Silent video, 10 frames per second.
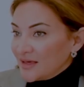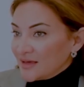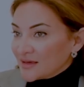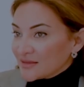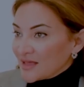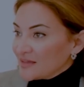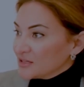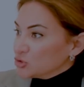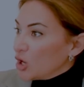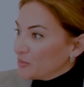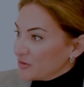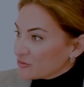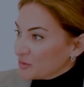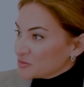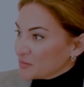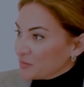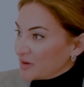take it as a job description,